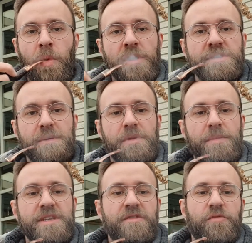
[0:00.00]
simple
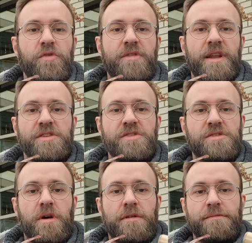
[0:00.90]
piece of wood that I just
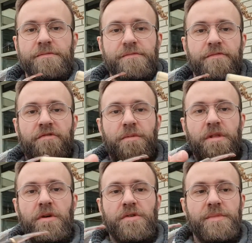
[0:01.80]
cut from a
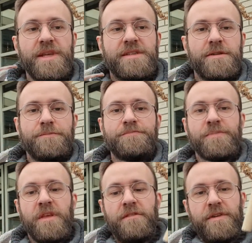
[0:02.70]
longer piece.
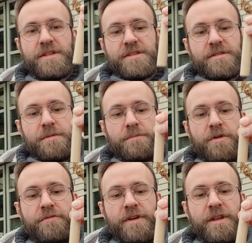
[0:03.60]
Fits
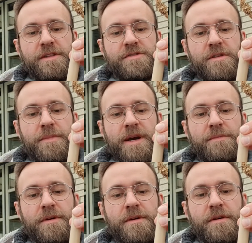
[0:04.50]
perfectly into the pipe,
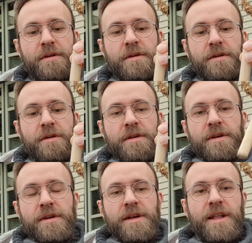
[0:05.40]

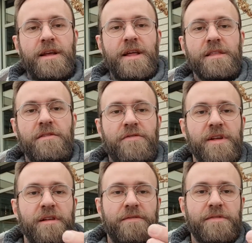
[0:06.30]
and I like the feel
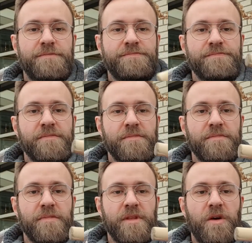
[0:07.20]
of
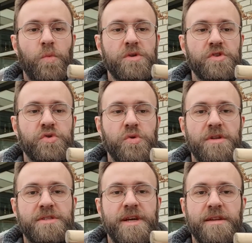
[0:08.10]
a wooden tool
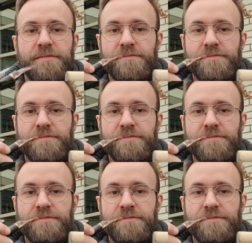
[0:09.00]
instead.